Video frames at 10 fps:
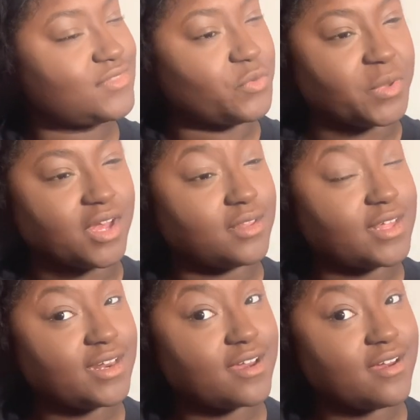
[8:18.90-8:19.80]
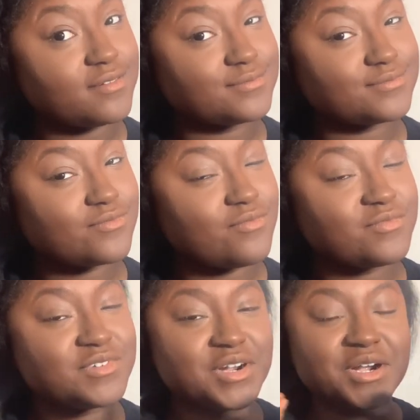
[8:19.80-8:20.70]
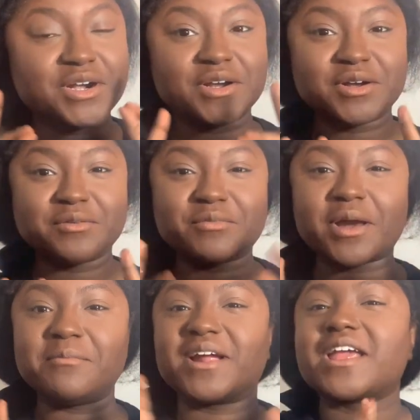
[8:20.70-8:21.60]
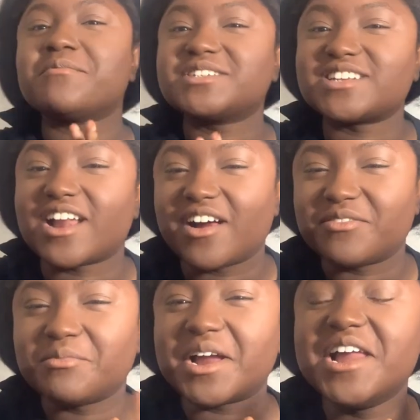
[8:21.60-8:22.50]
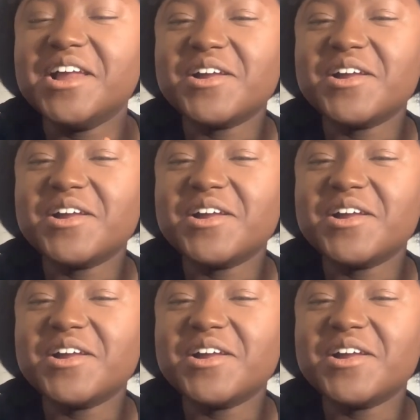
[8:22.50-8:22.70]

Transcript: We gonna let it go. But my camera shut off. But